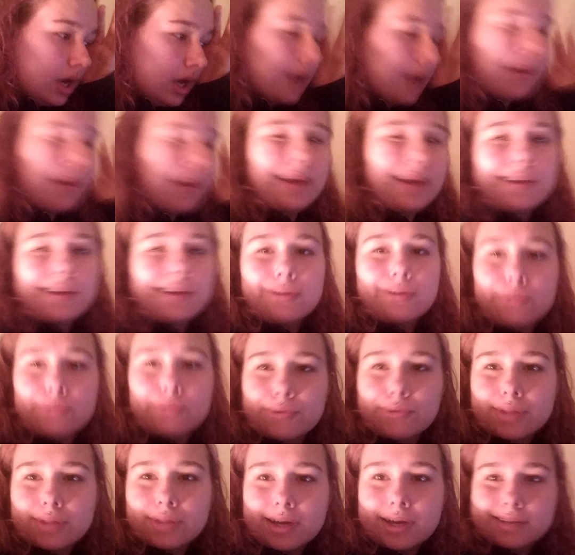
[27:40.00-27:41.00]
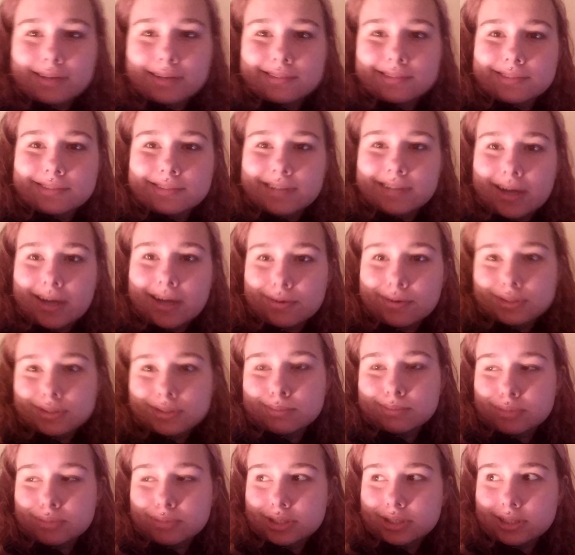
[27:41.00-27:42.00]
I might ignore that and do an hour
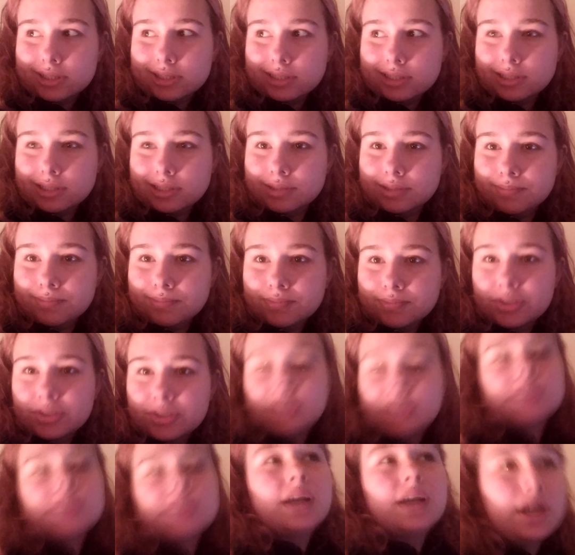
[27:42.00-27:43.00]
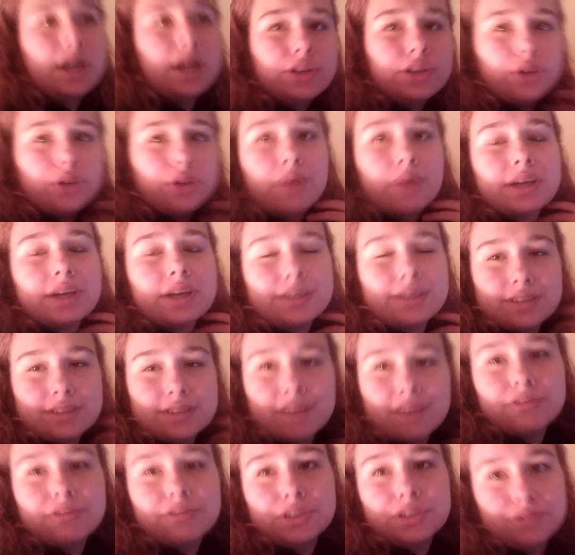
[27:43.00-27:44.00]
sprint, because I know I can
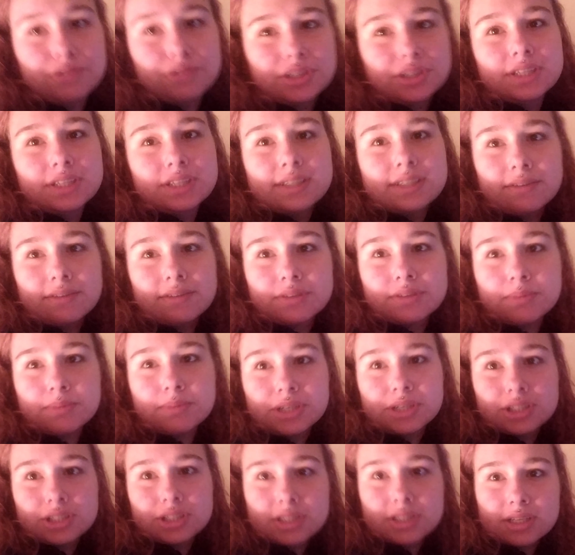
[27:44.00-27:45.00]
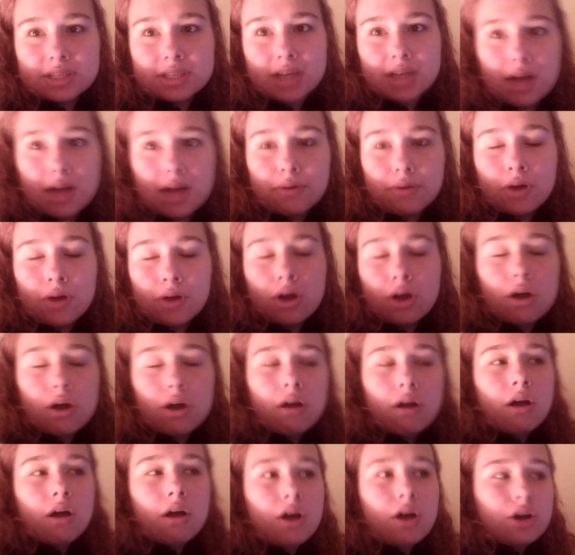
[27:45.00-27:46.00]
definitely read 70 pages in an hour.
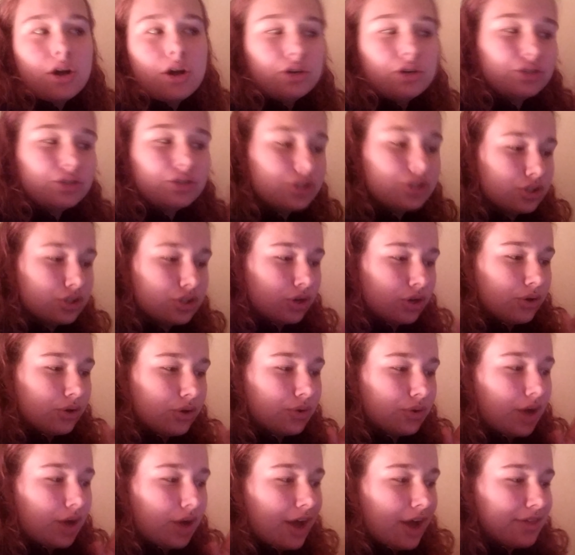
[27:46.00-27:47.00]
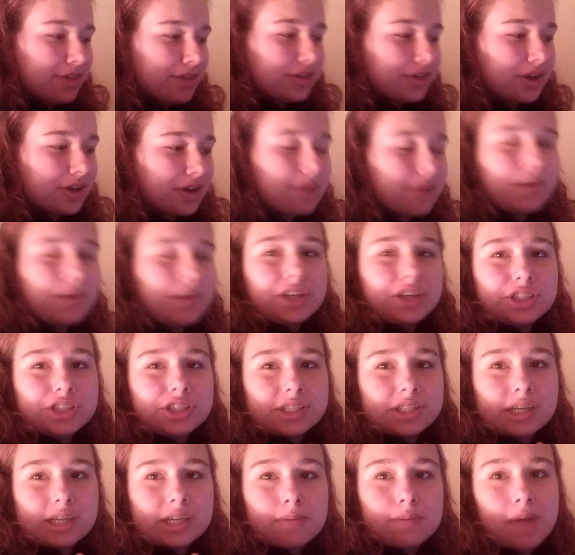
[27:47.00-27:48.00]
So I think I might just
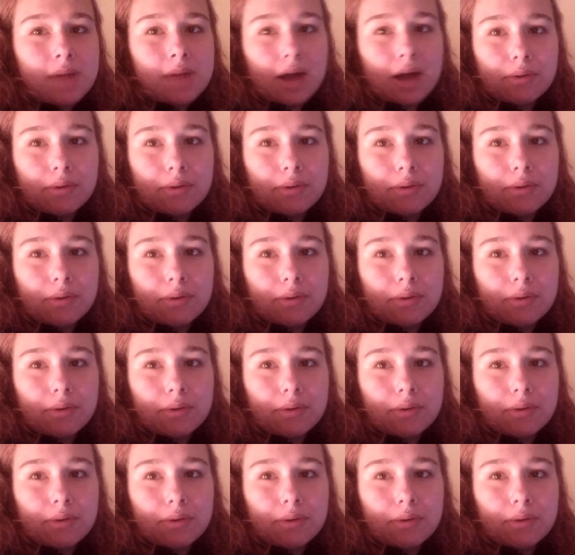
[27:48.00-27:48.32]
like power